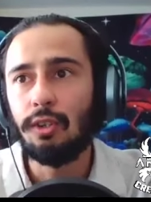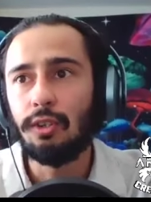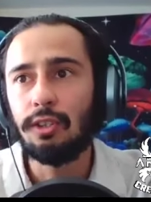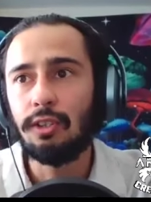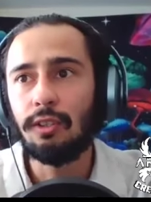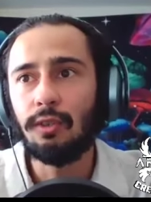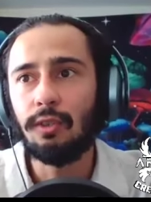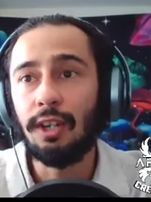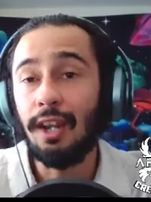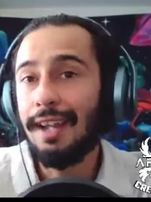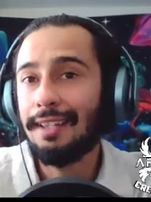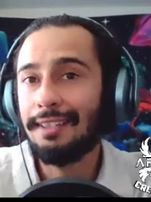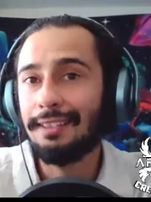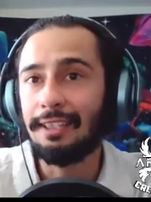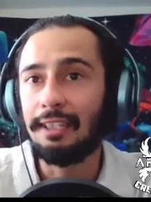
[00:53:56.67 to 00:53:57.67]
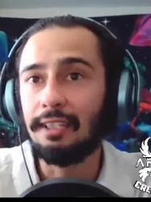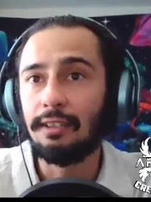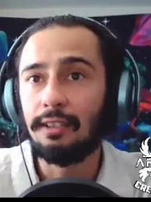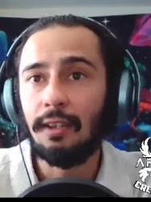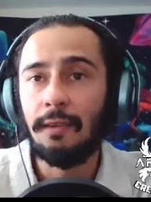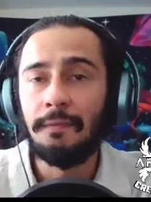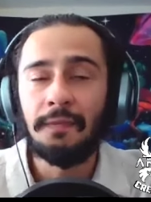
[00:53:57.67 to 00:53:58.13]
to the
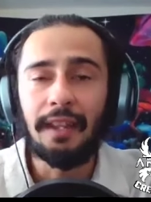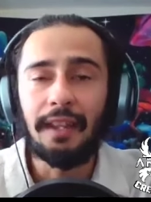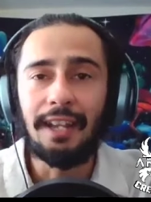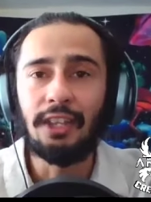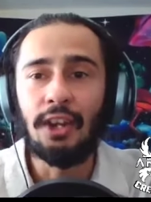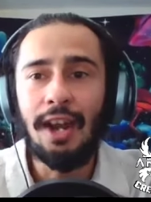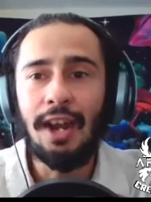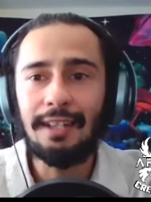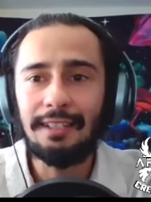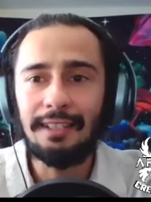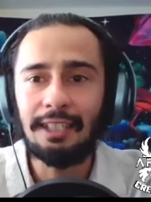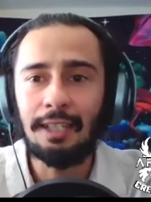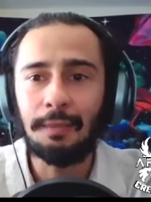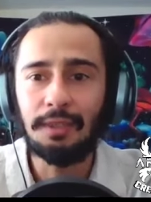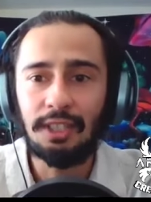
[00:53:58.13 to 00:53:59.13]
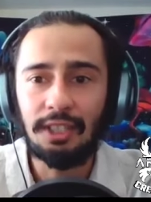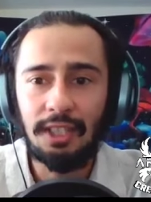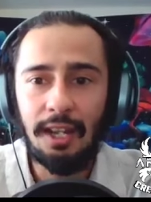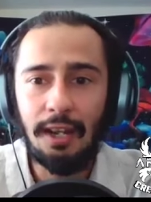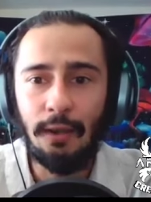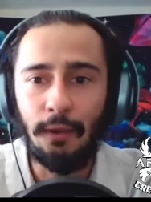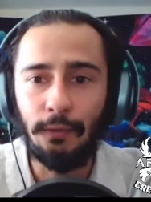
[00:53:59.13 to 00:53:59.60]
Nazis, and the Nazis
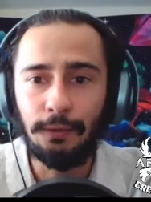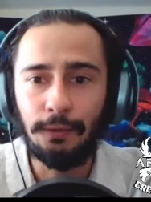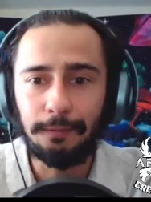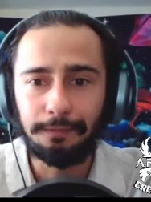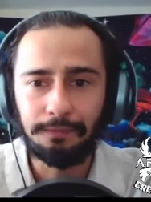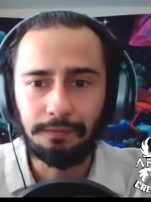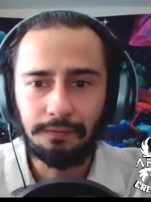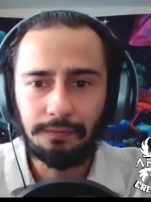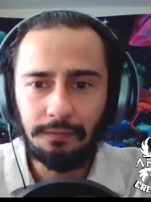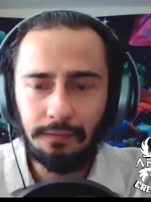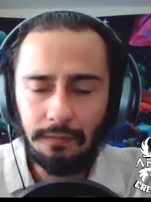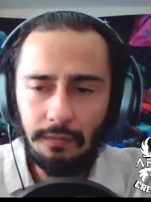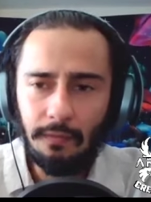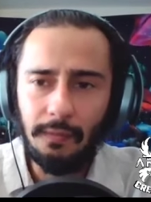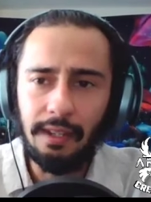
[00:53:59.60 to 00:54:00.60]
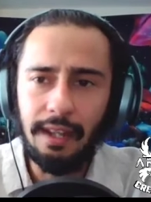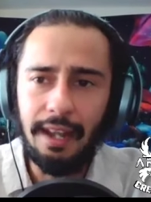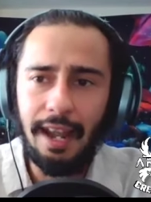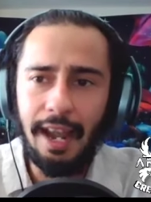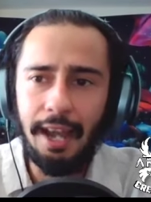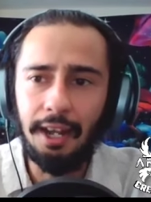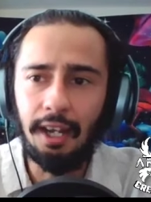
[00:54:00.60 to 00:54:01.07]
themselves
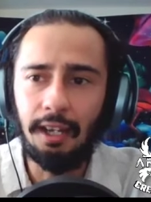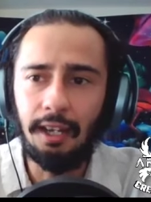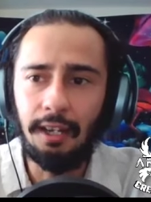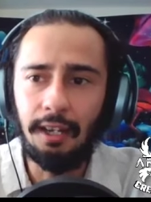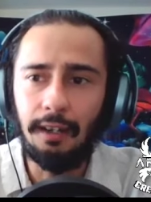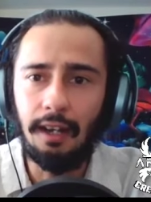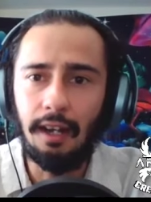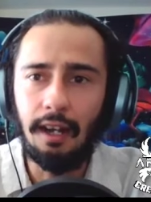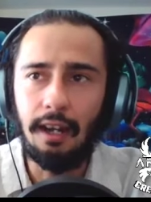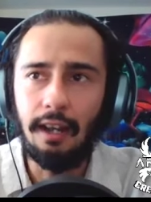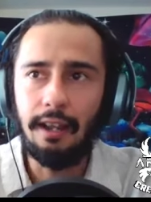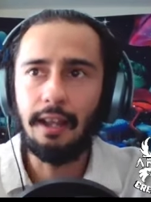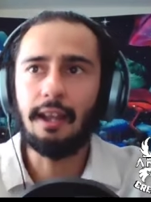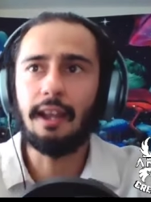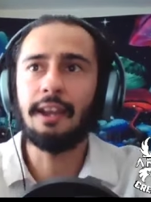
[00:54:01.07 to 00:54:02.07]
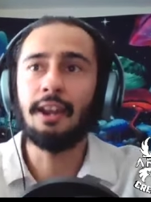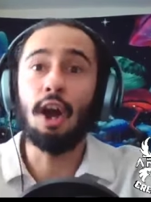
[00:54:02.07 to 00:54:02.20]
had a an